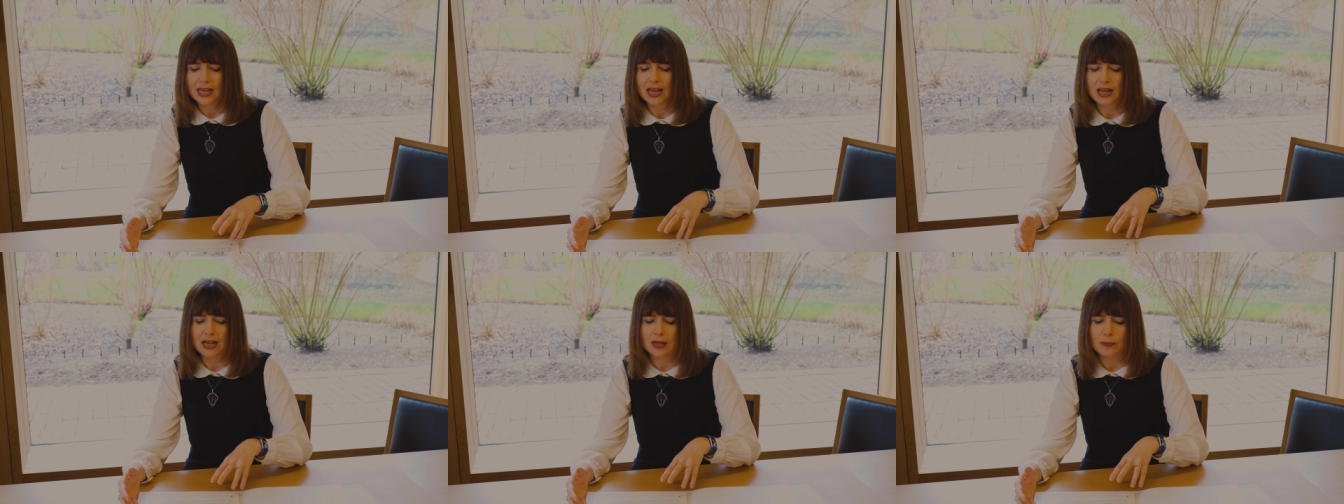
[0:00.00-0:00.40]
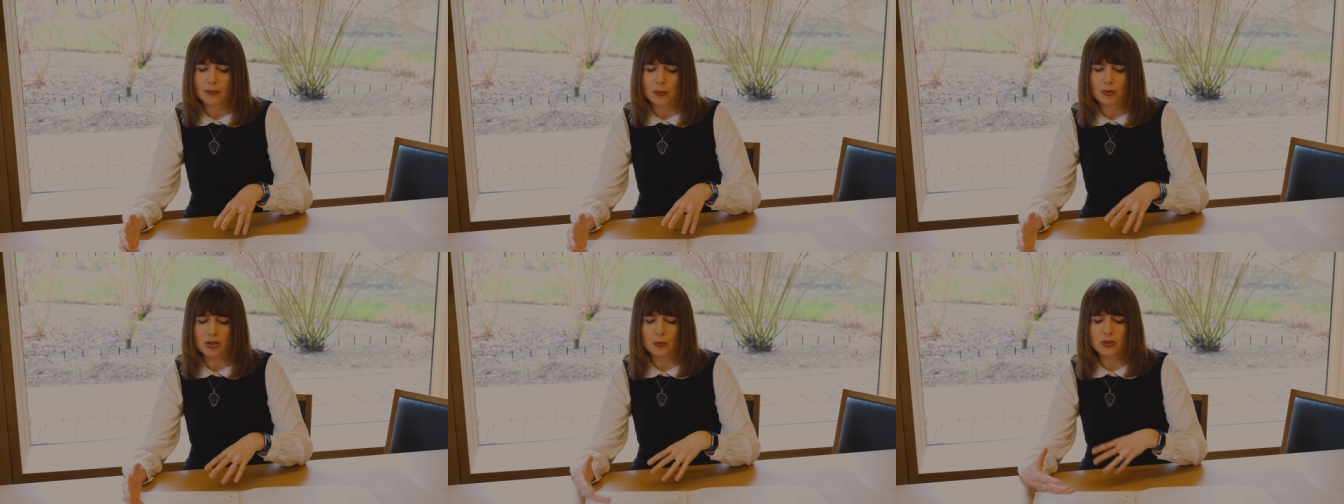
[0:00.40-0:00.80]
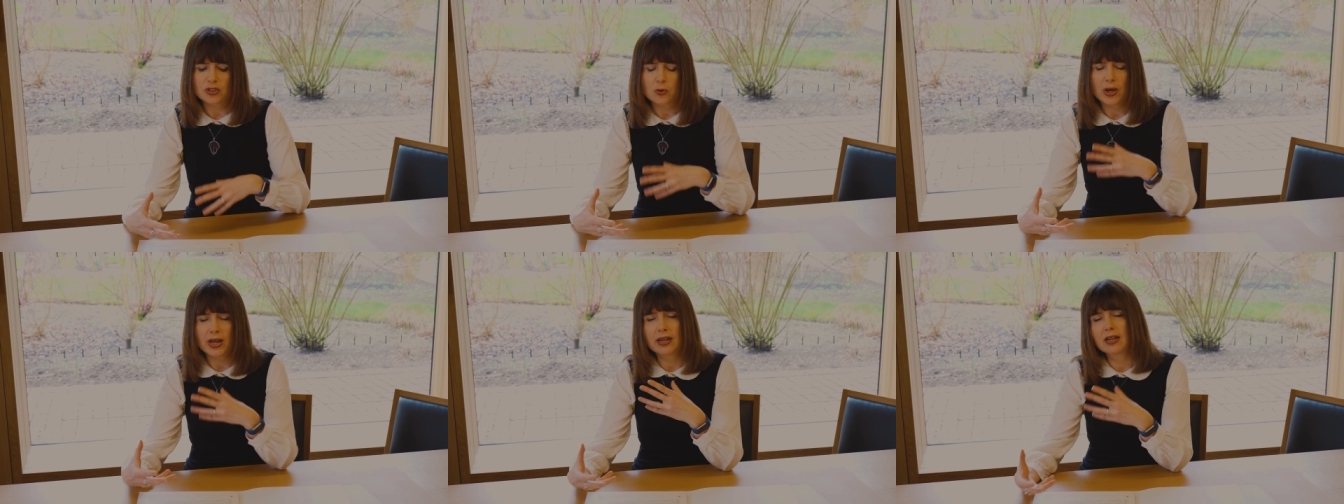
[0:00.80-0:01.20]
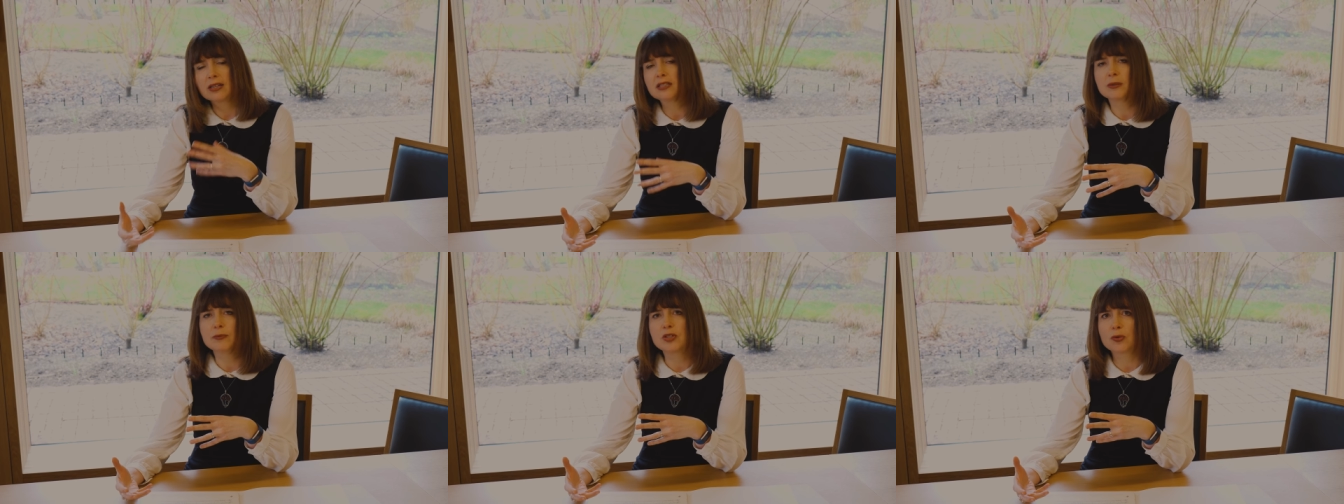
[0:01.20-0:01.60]
Um, Britten was quite
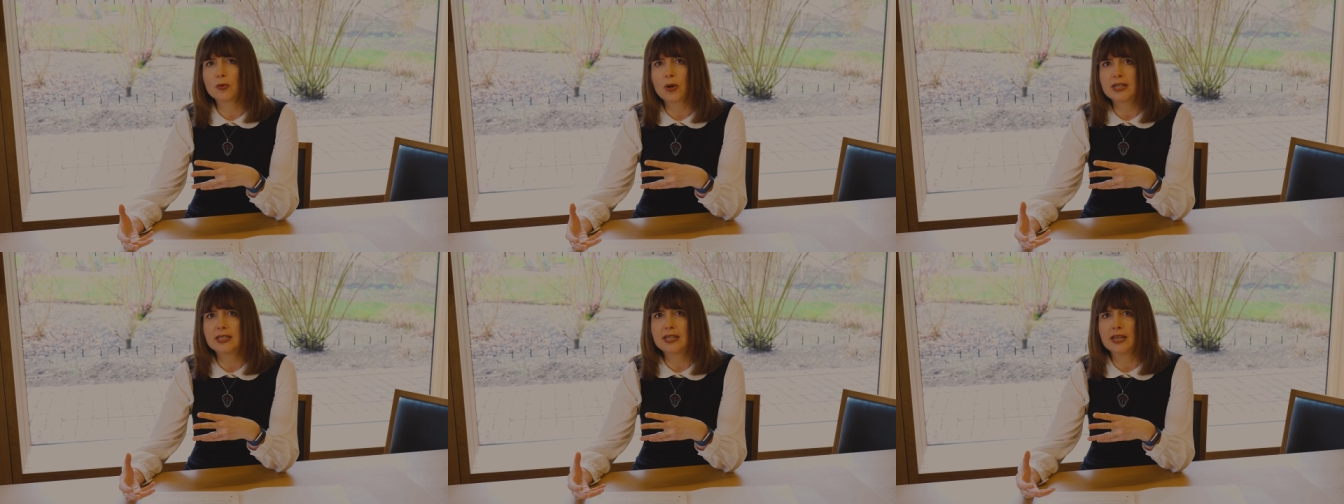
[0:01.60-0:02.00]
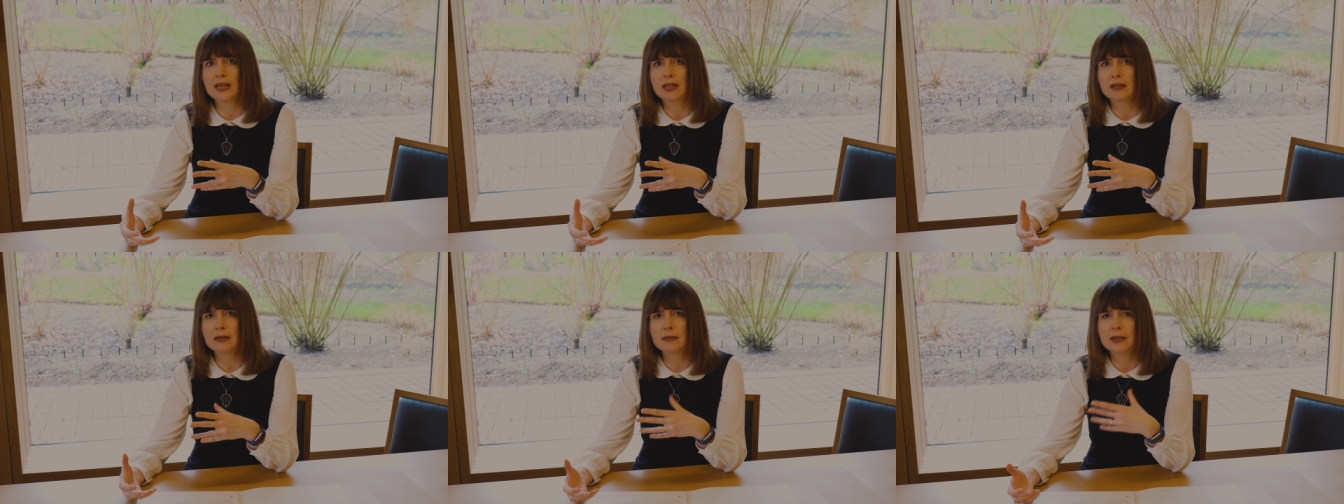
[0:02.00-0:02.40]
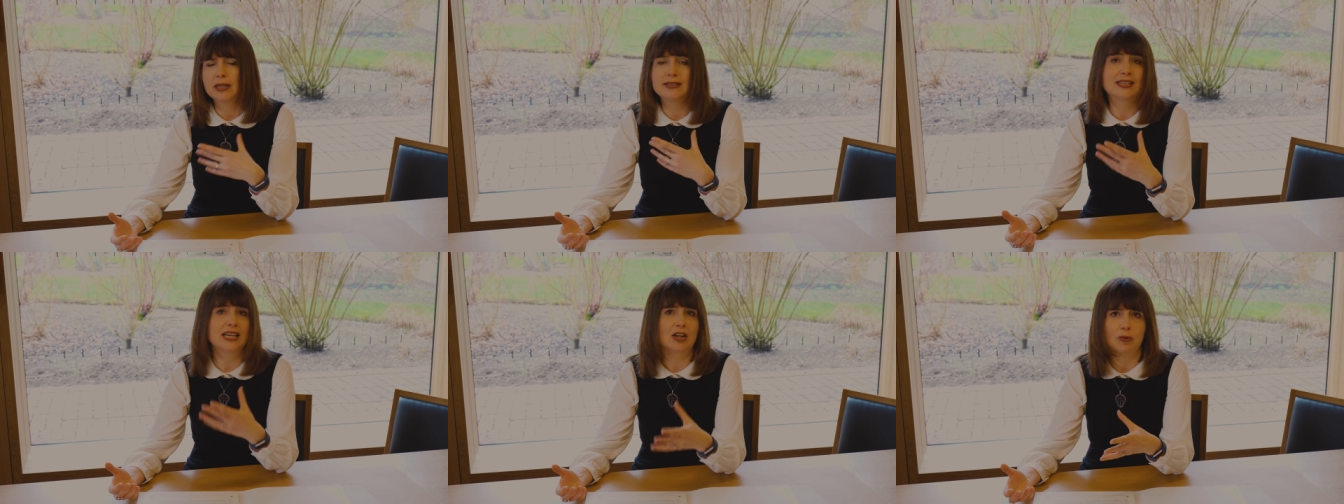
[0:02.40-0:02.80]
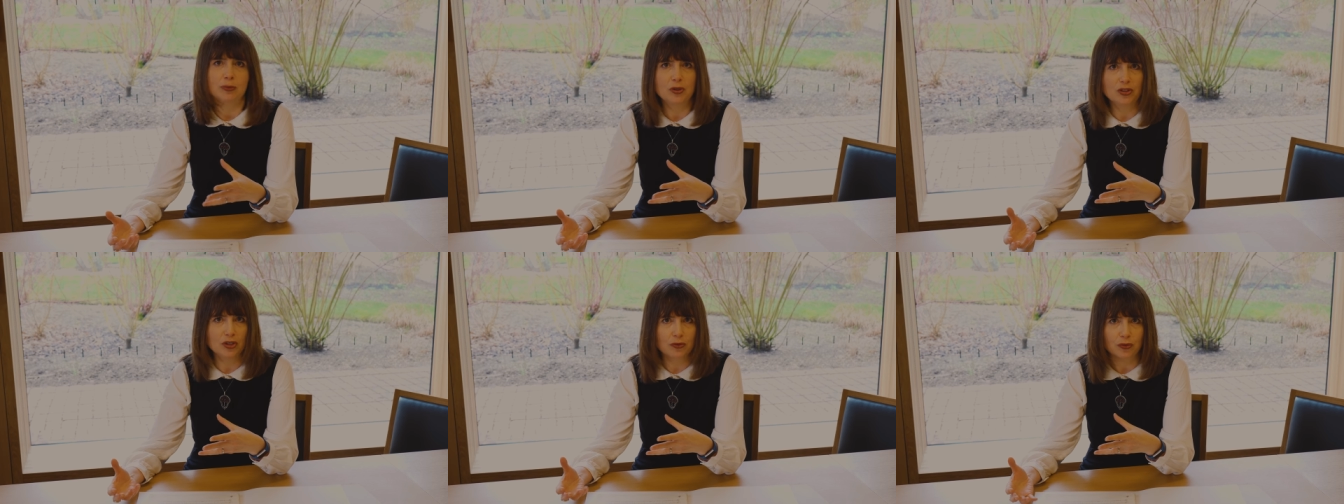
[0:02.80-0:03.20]
accustomed to writing incidental
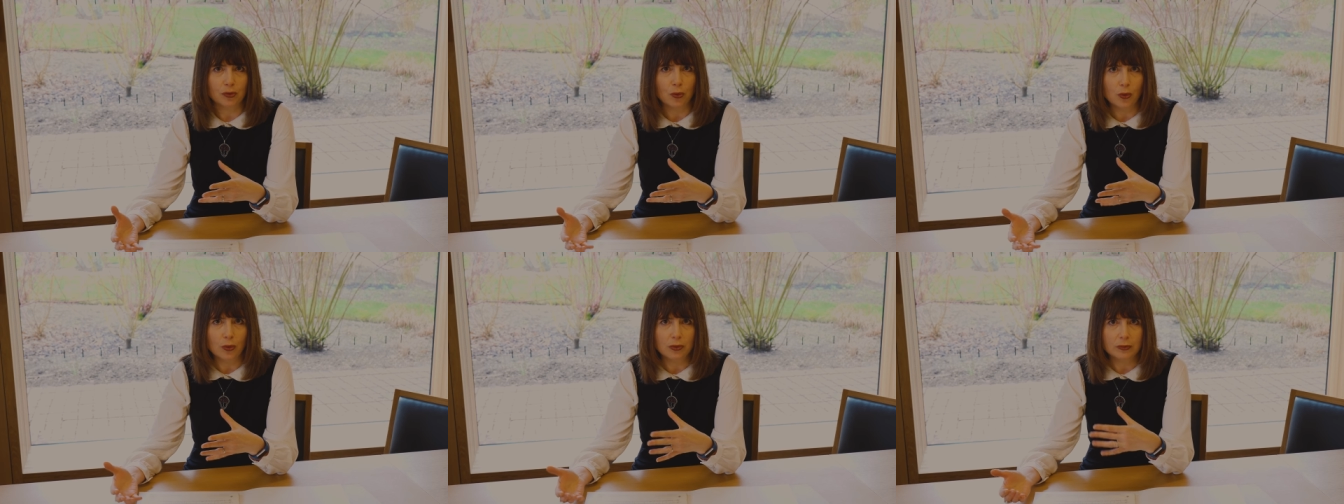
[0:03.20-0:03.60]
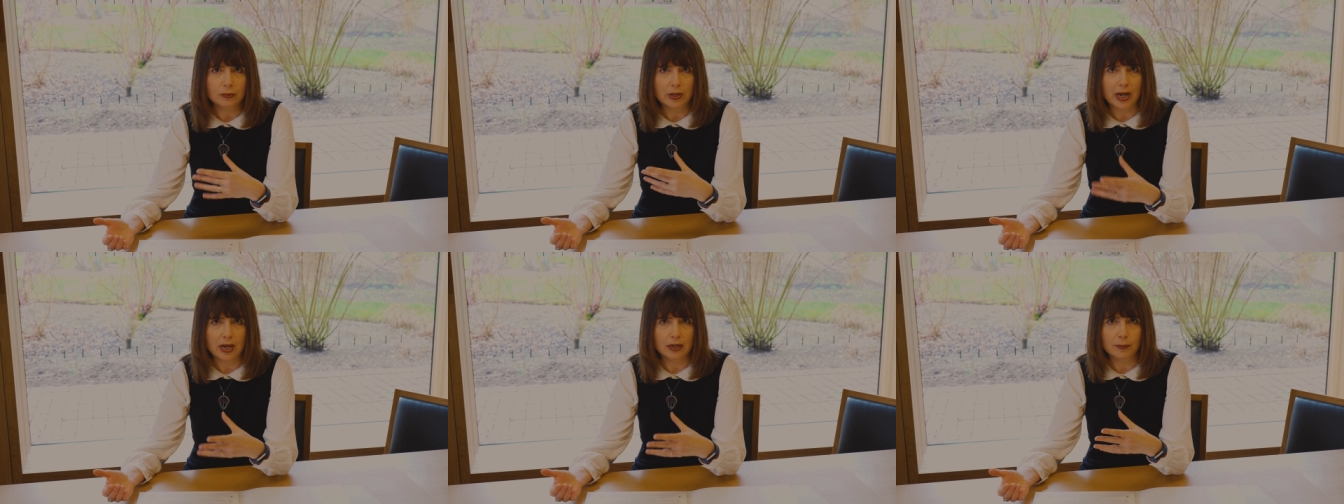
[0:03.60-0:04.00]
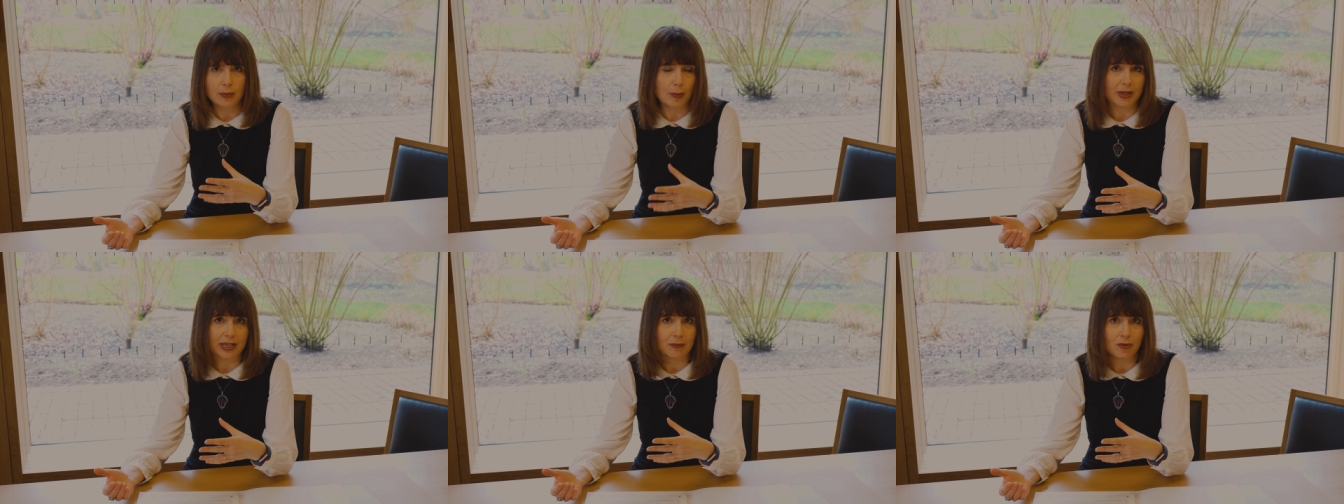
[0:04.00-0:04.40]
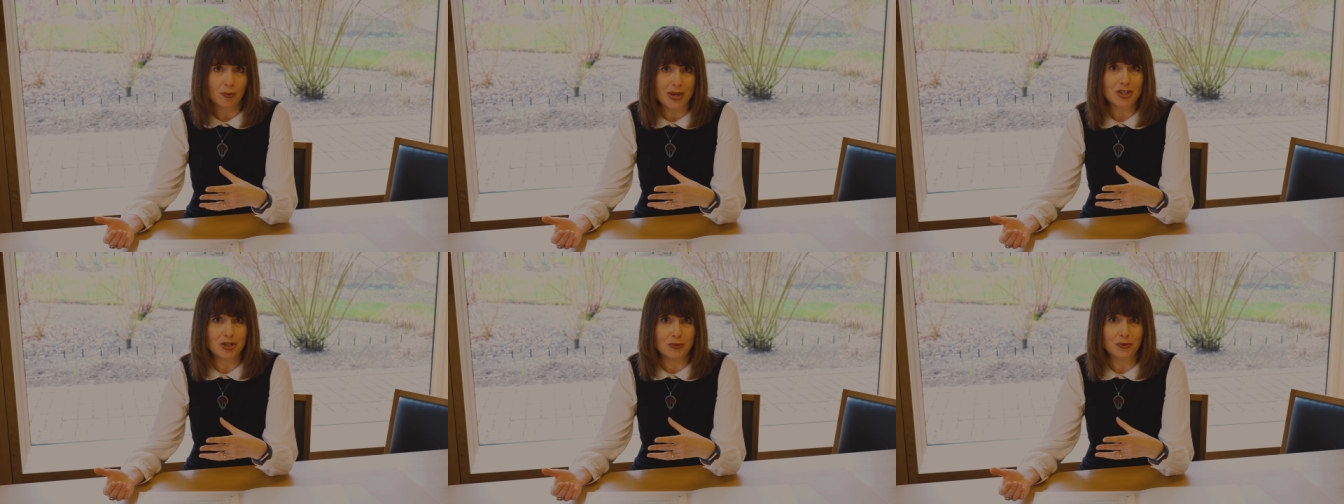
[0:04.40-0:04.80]
music for uh, public
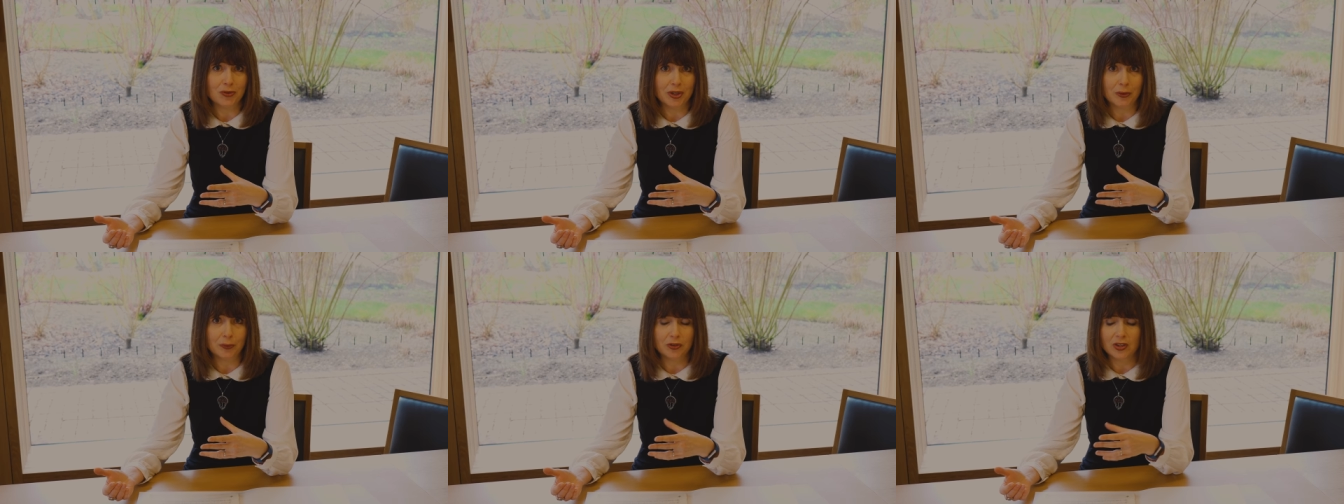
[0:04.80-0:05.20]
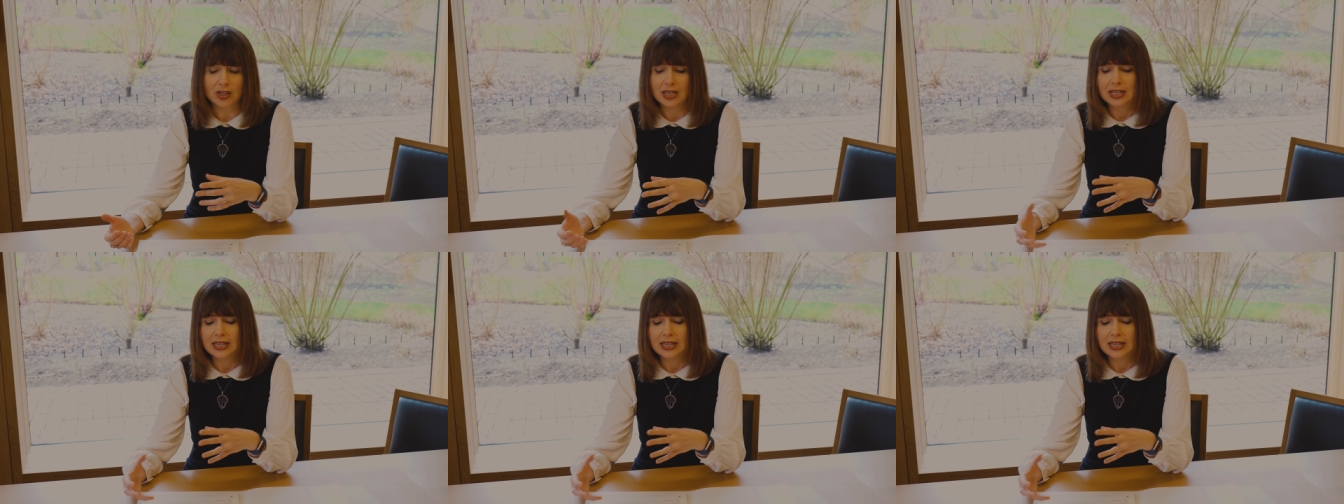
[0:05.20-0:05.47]
information films